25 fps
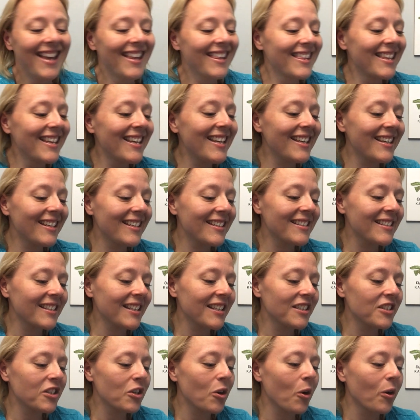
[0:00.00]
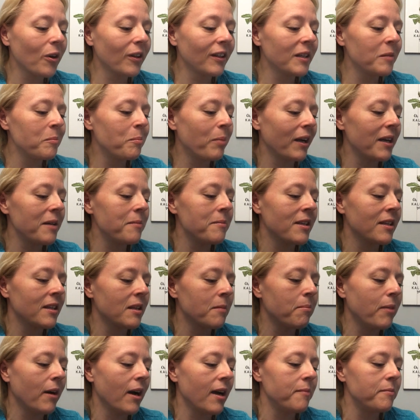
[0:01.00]
This could totally bite me in the
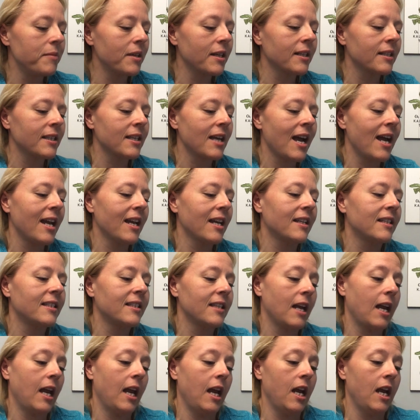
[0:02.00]
butt, because I could say,